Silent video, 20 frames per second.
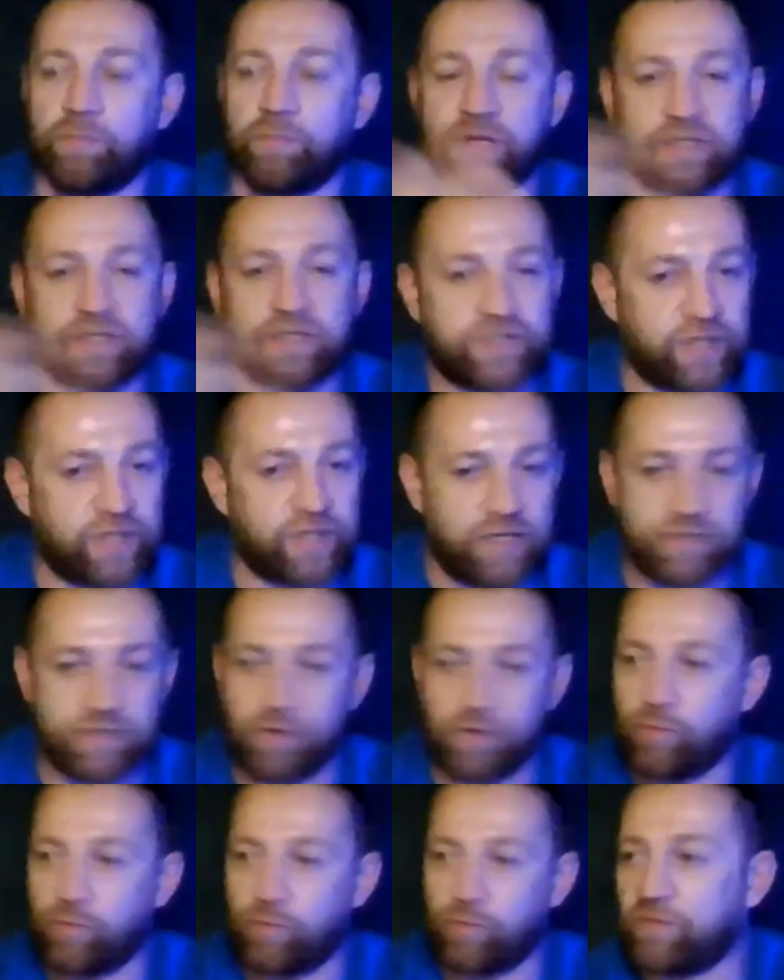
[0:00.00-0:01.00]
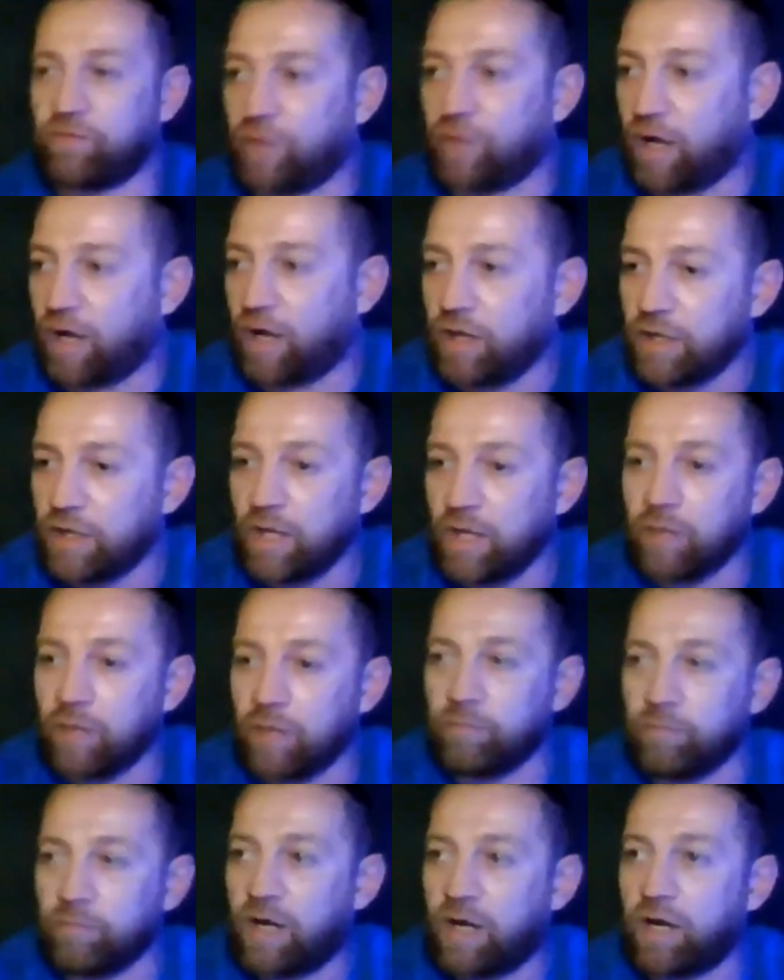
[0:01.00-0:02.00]
big screens or whatever.
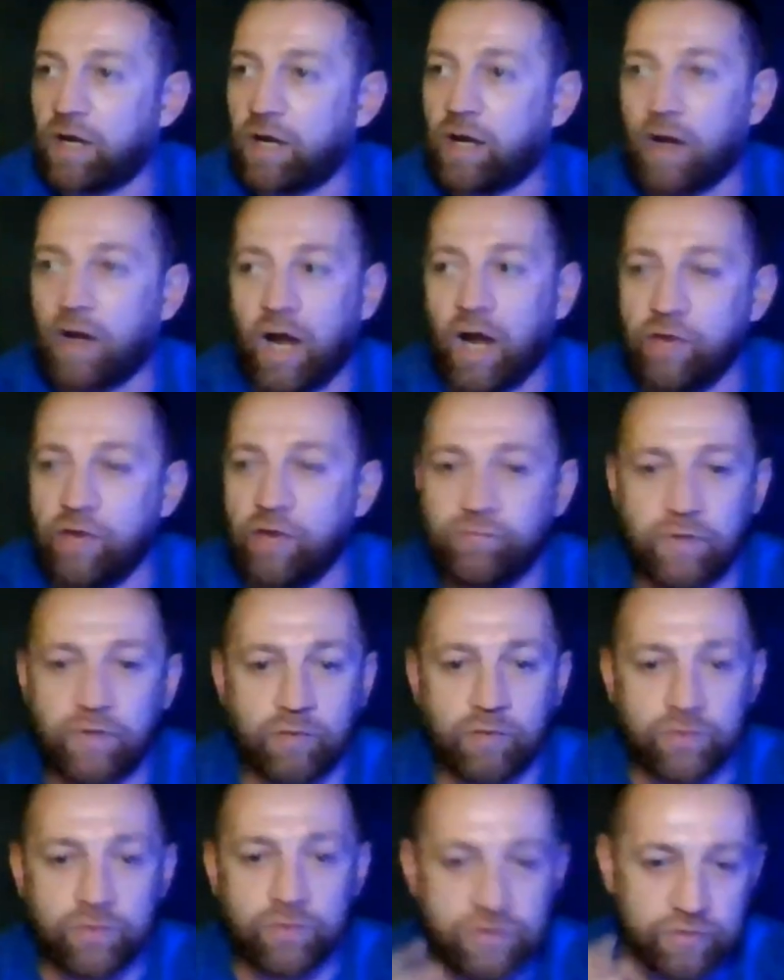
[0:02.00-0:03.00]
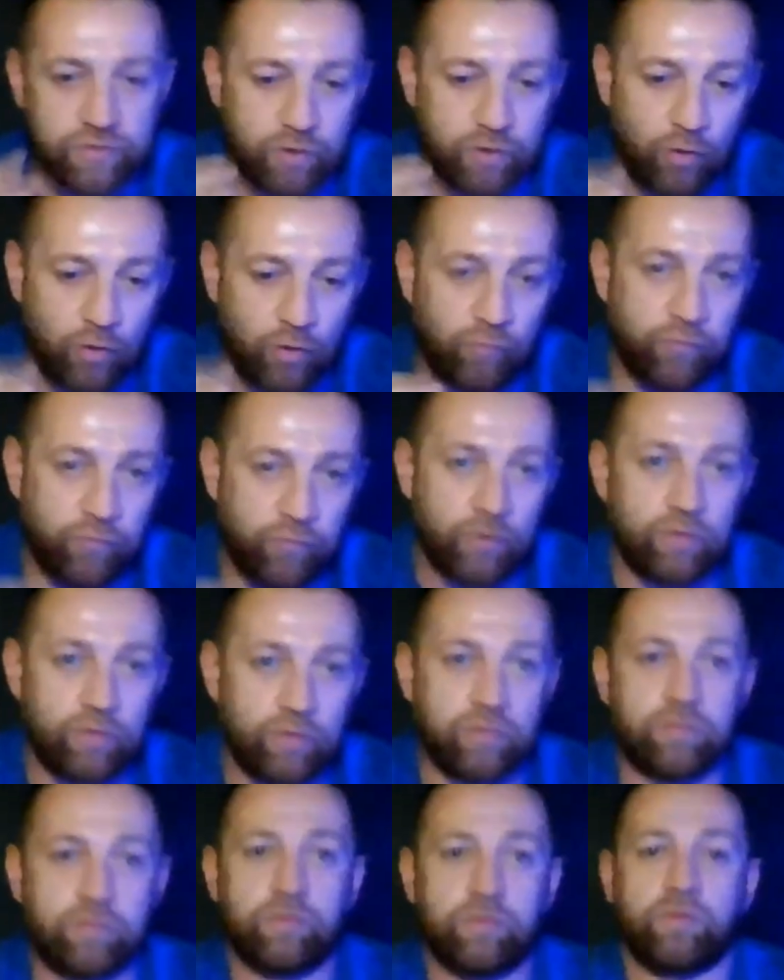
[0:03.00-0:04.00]
But I think we should go
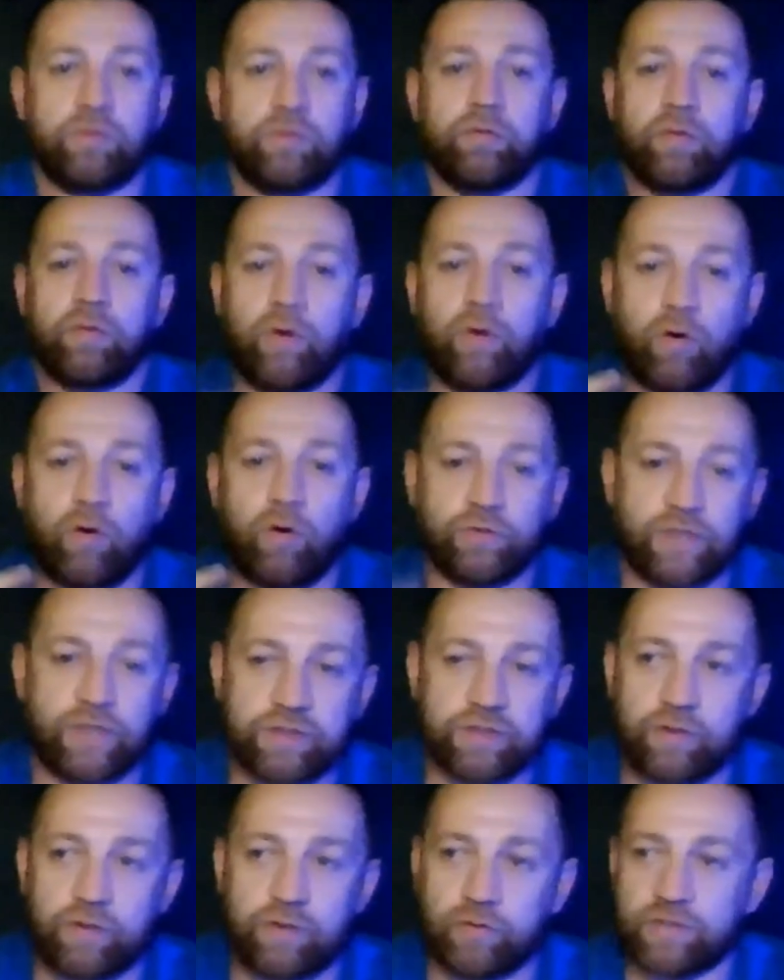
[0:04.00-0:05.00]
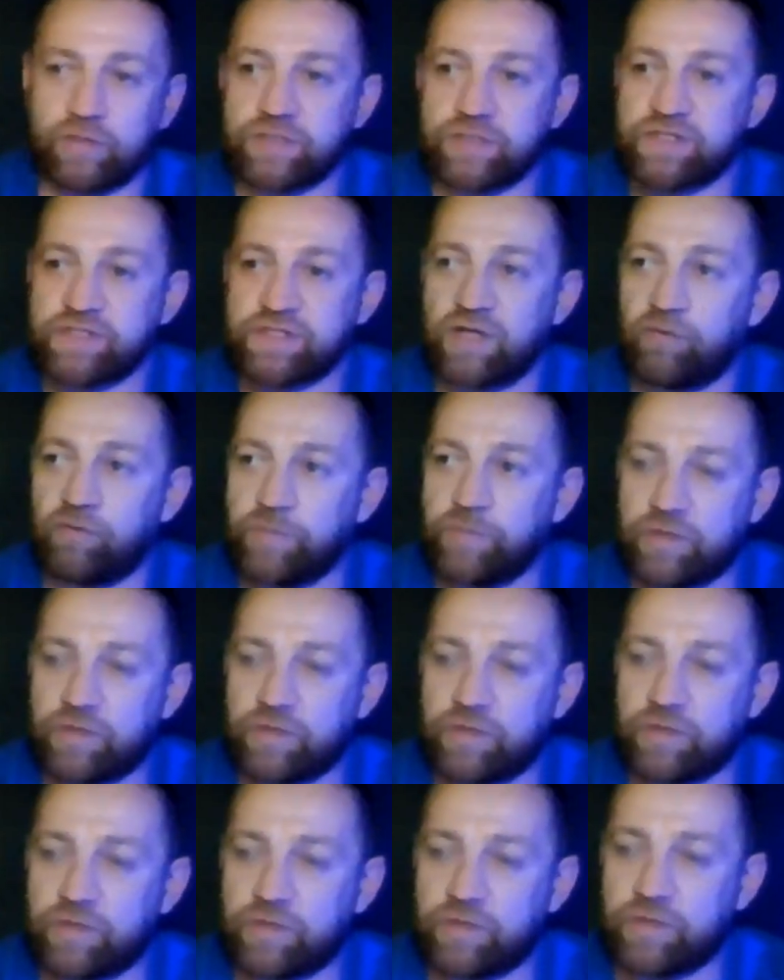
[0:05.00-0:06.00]
through all that stuff,
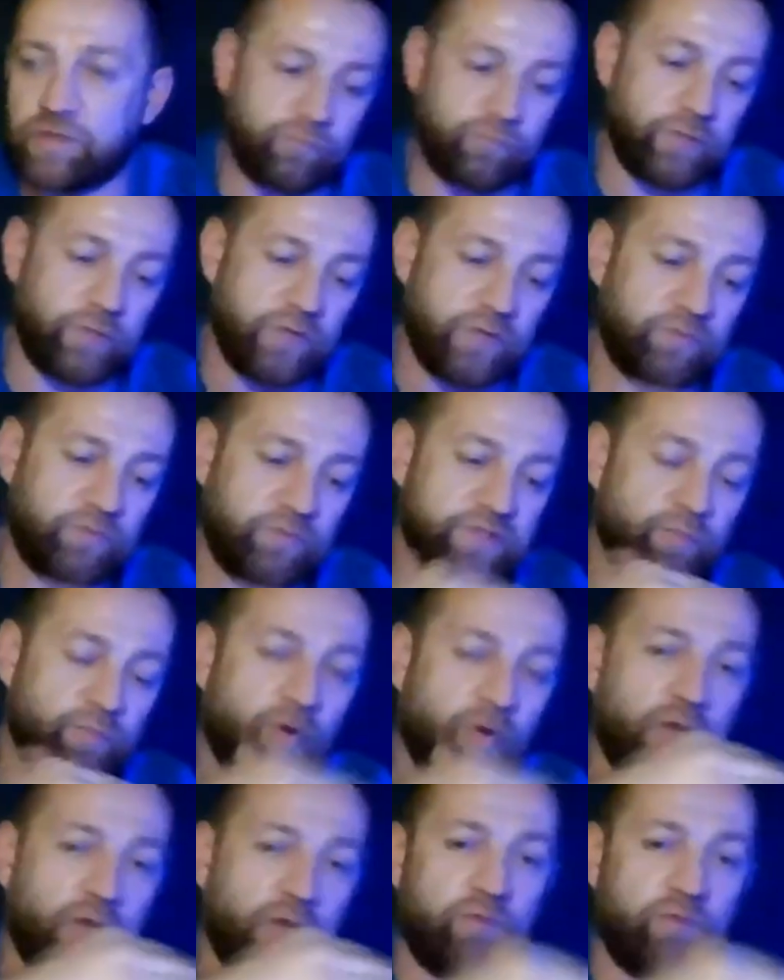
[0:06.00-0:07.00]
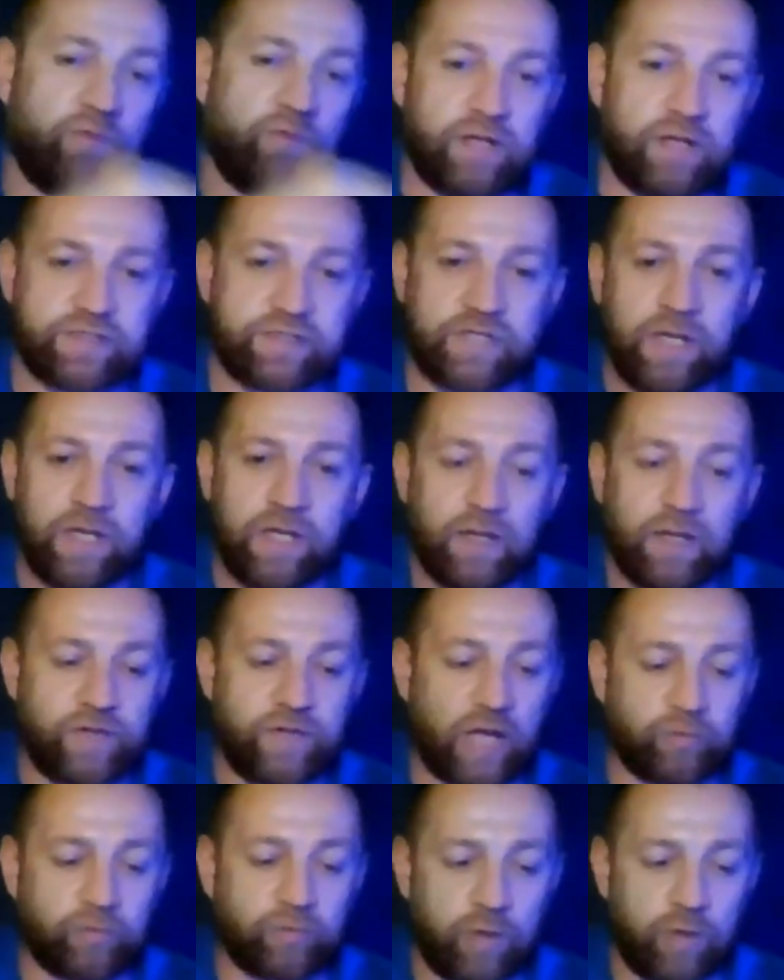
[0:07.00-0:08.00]
because if it's more of us
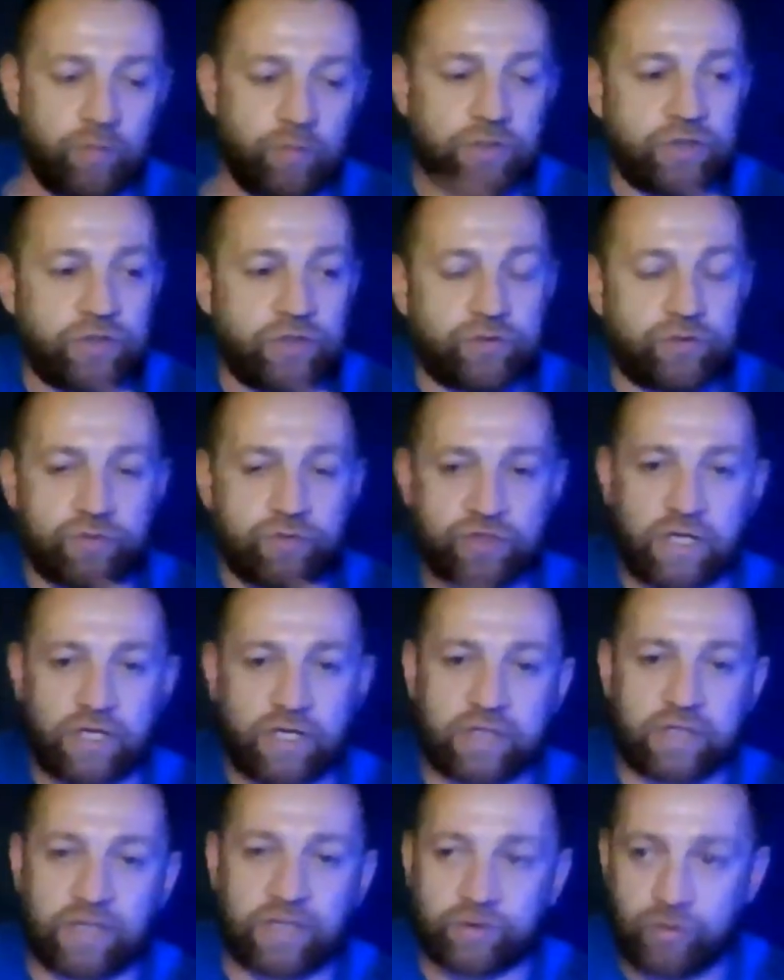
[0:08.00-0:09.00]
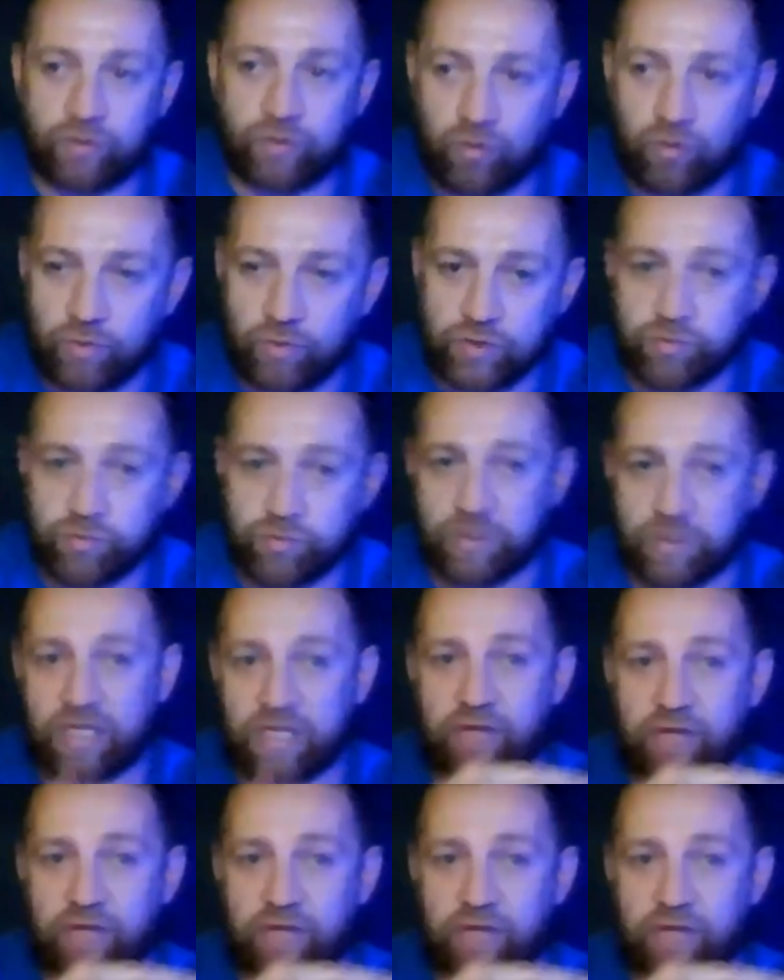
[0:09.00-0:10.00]
that way, we need to share that knowledge with
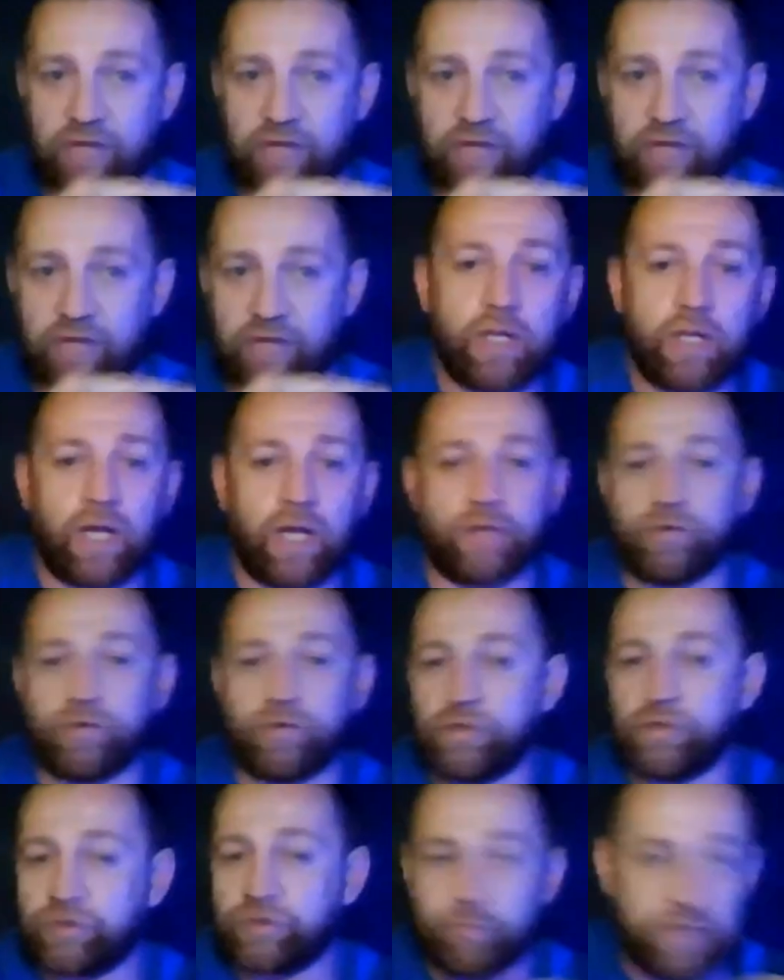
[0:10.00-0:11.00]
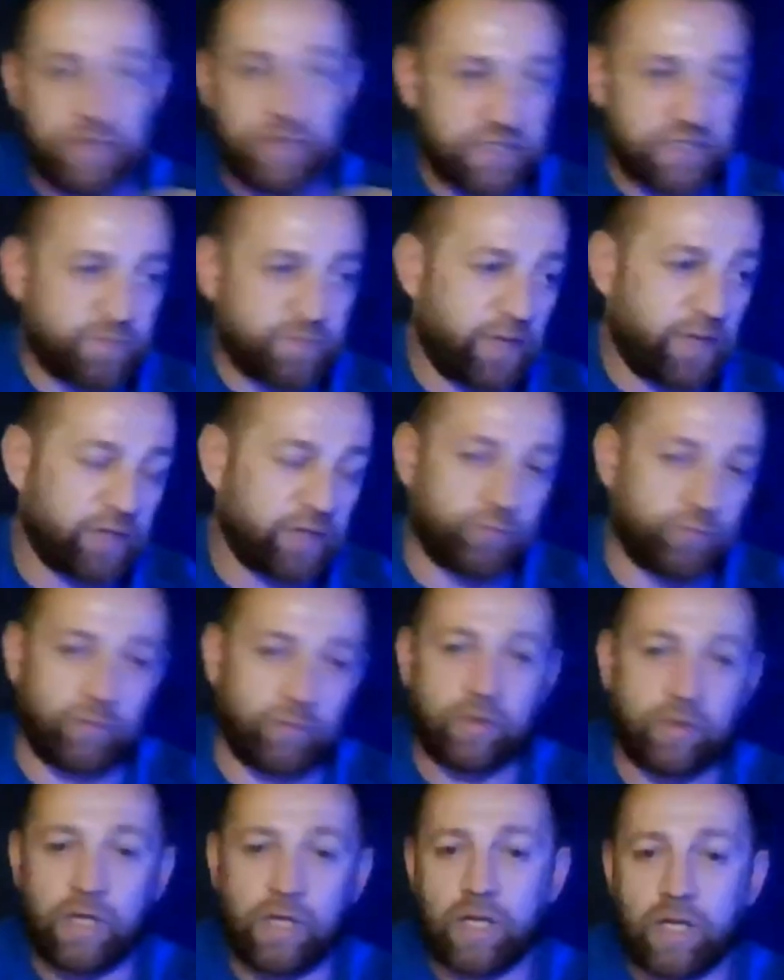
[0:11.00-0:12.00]
everyone, and you need to be
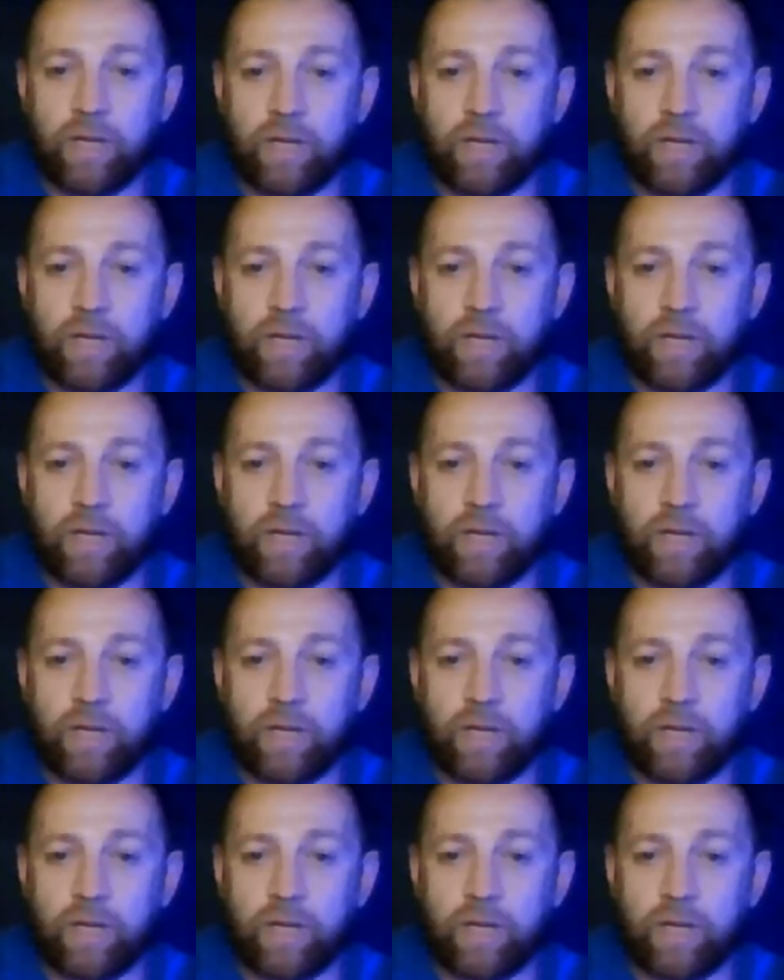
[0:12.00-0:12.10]
respectful